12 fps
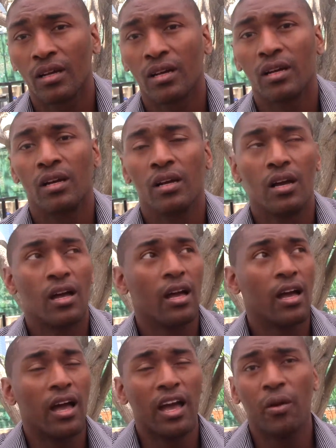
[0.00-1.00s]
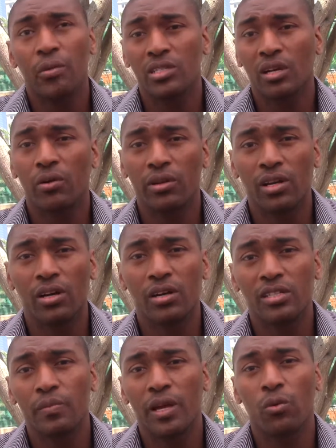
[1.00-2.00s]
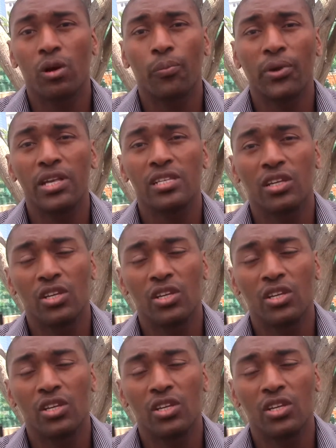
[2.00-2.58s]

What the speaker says: Hey, what's going on? It's Middle World Peace,